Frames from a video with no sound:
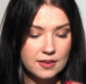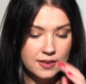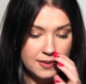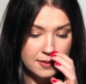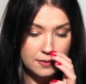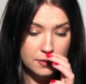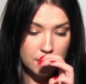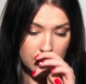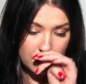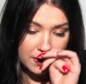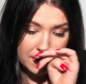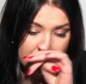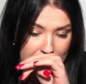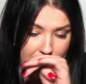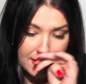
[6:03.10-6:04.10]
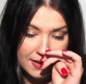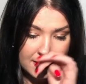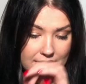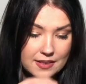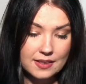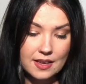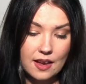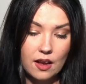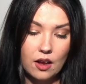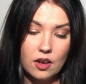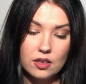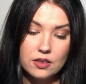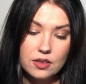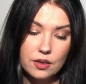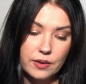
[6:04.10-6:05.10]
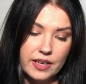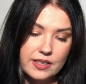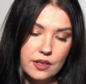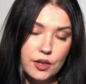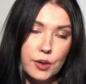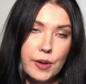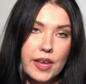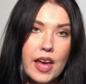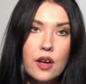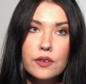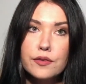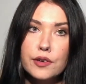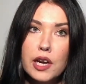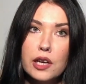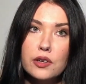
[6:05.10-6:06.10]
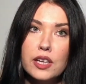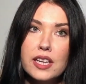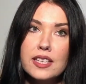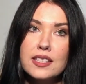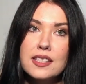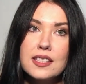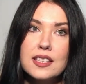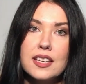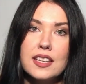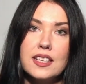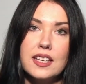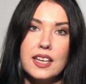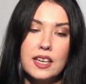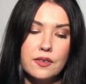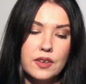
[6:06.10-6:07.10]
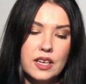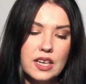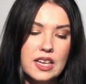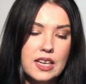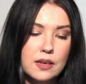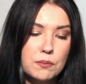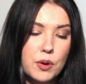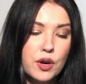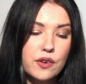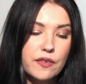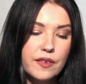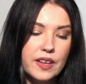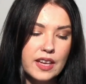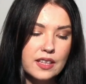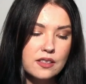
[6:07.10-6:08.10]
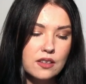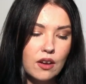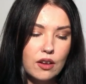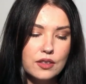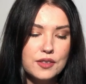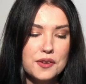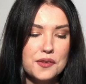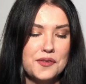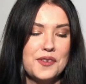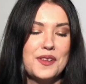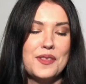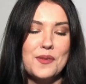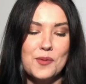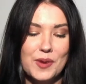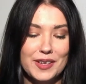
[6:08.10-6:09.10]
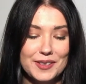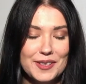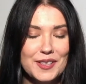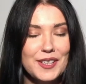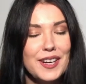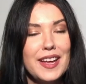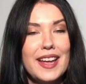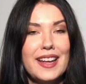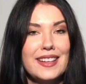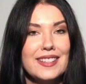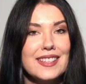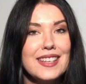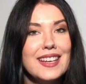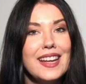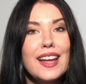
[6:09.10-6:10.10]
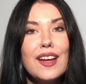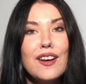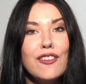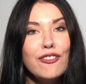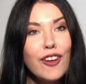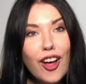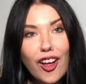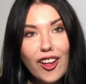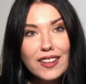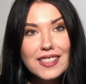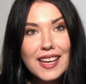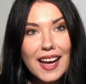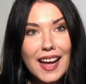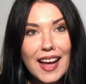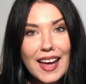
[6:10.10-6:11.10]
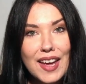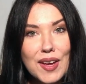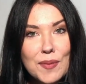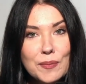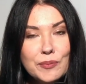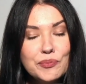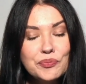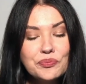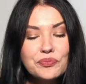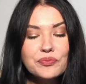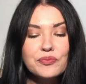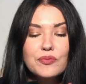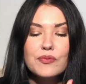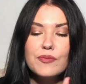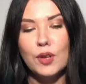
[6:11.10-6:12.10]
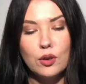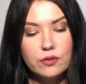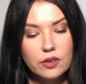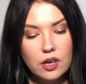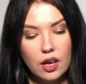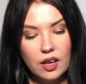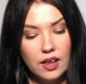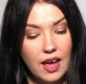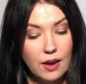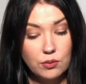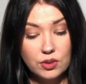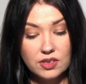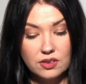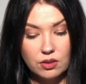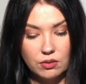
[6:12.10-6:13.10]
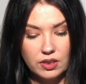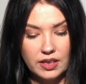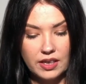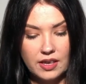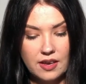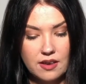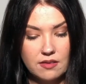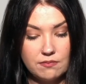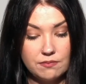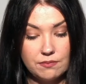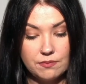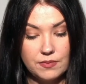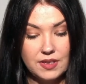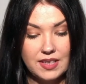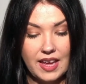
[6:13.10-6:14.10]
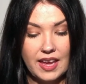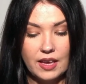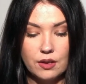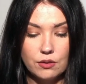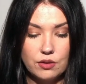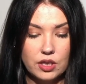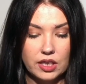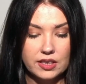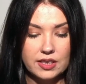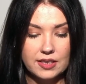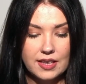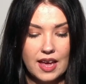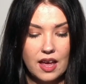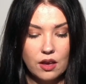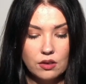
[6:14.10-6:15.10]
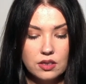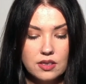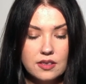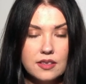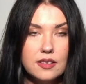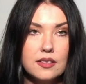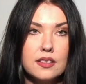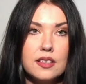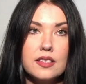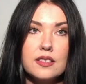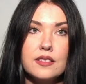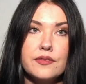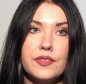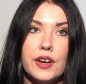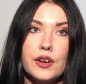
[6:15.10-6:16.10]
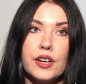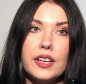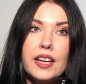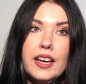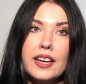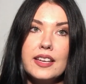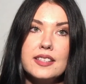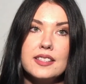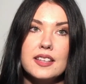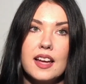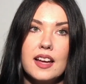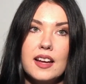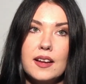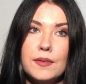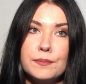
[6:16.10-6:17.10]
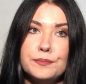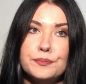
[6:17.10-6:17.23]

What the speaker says: totally see this also as a going out fragrance in the evening. Perfect also for the winter and fall time. Overall, I would totally say go check this out. This is very nice. I